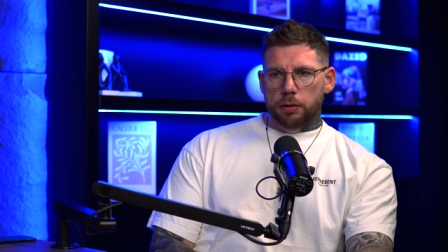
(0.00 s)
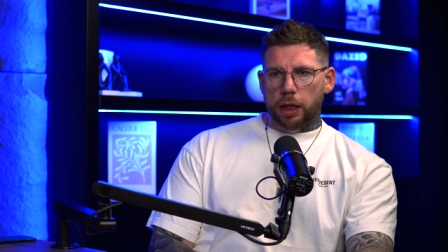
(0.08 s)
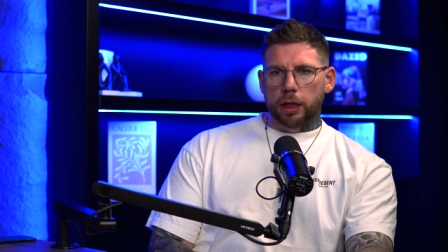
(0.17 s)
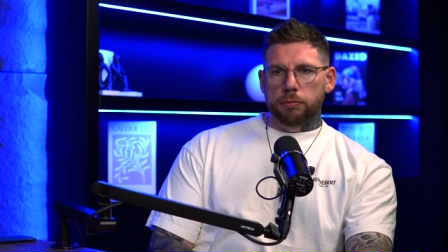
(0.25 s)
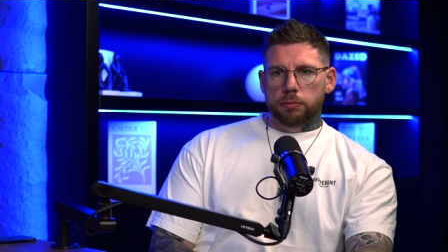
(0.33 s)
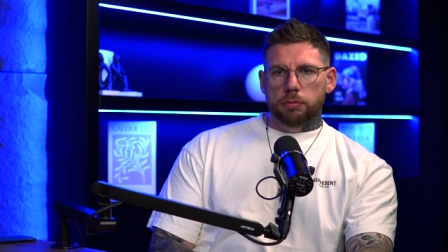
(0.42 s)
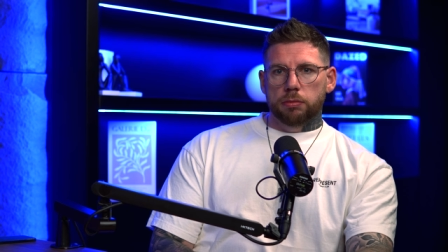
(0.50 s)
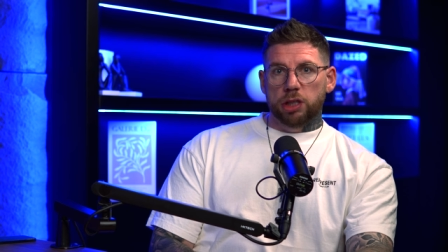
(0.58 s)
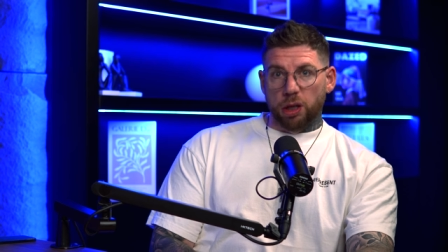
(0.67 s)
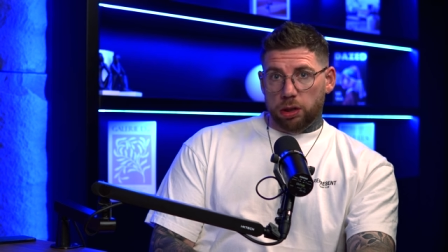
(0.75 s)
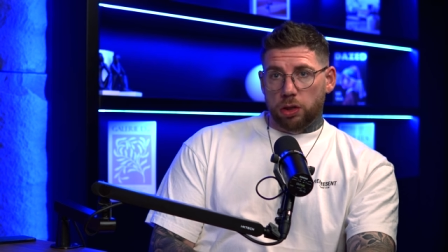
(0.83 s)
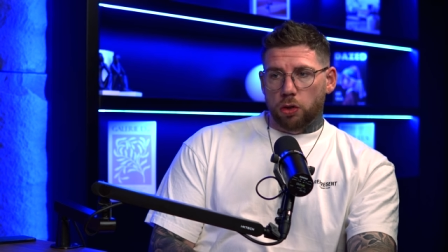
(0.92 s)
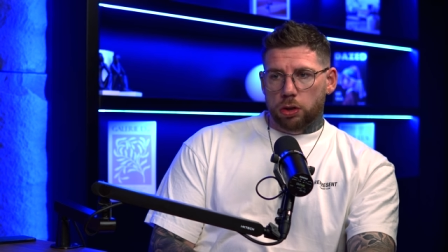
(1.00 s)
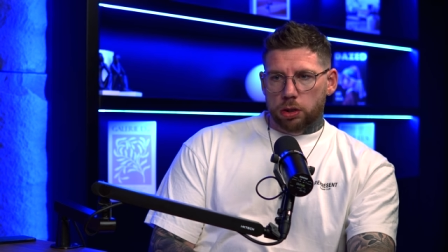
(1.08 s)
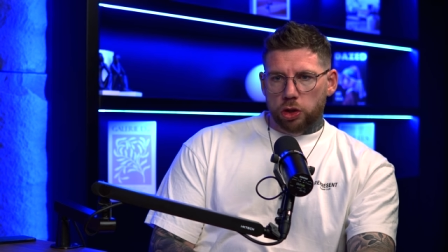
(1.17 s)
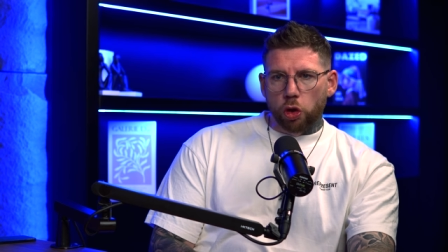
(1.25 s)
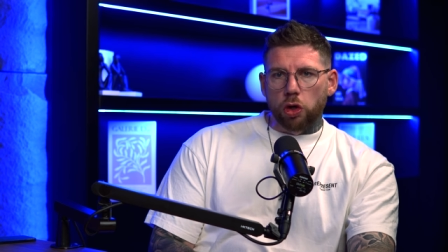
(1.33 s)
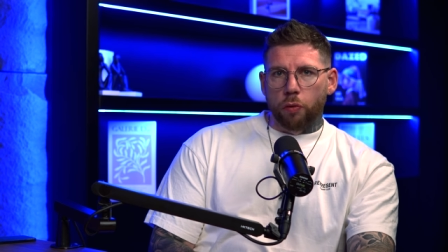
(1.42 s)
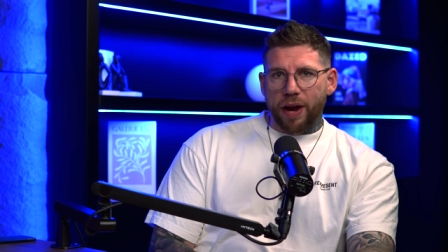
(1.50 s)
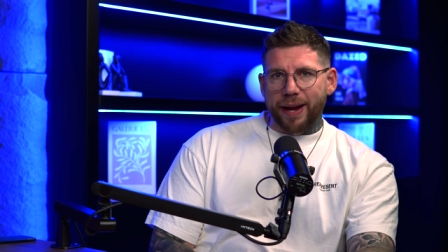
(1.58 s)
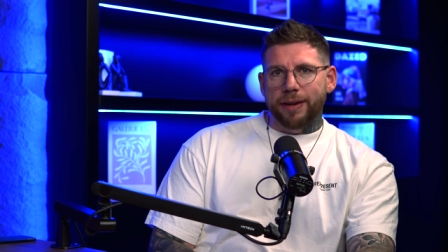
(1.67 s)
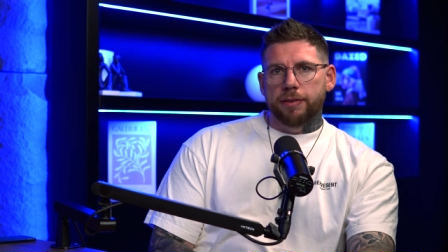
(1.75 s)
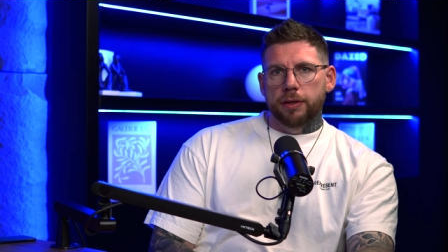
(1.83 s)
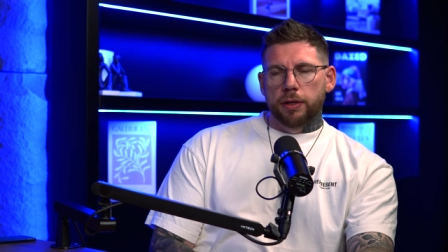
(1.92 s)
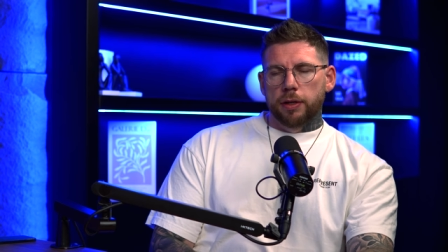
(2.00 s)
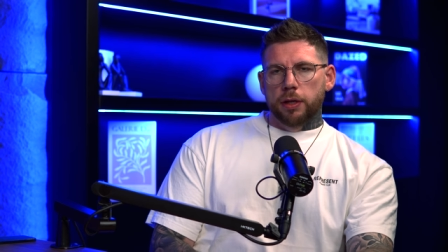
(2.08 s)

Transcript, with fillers: Like, you're, you're, you're correct.